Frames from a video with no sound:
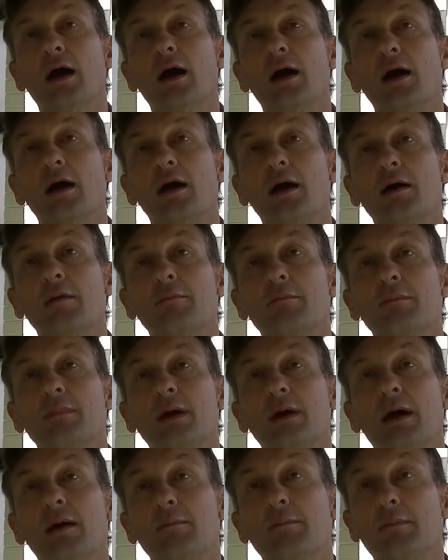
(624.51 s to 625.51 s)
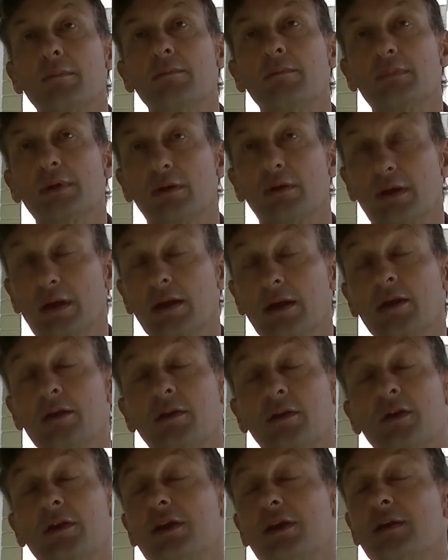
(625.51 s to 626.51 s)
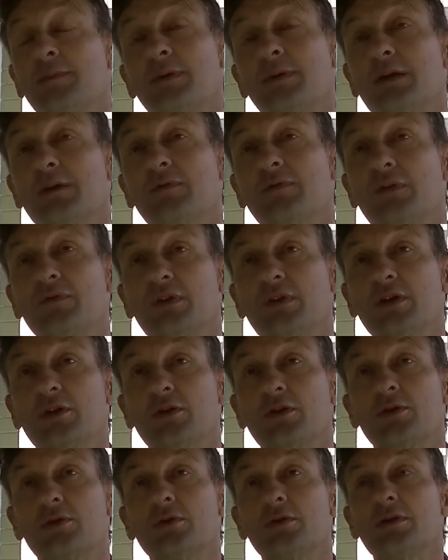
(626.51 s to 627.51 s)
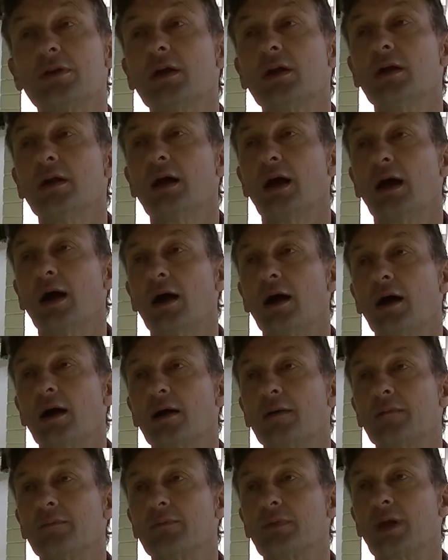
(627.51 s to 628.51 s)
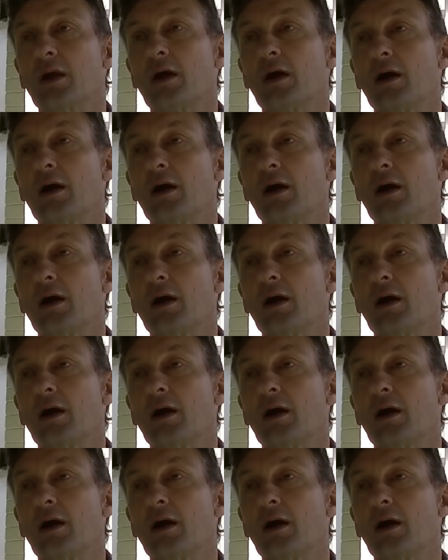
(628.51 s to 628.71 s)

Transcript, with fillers: you know, get into the TP 52s um,